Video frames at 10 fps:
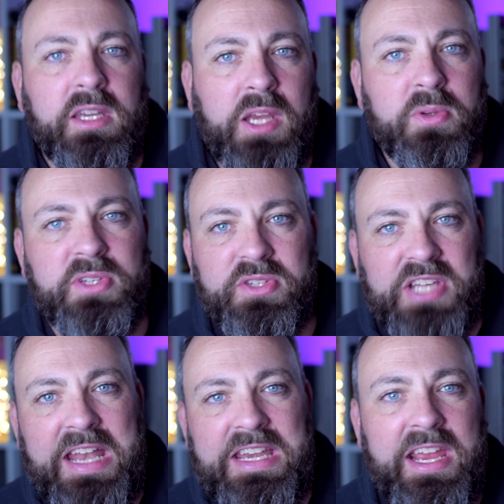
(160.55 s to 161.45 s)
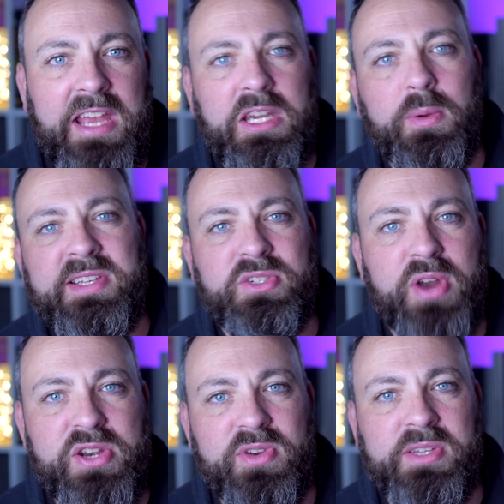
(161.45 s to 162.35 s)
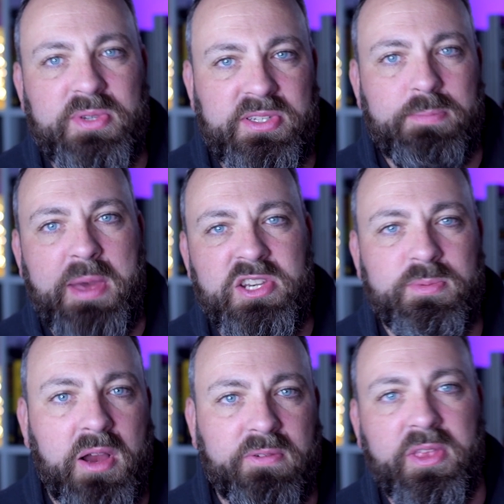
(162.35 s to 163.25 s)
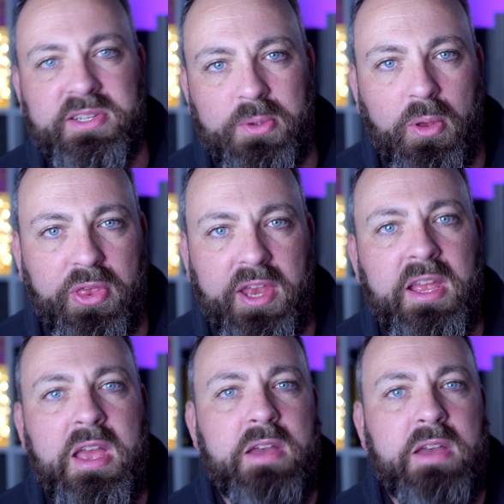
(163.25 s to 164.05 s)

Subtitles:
Yields on 10-year US Treasuries, which is a benchmark for this sort of thing,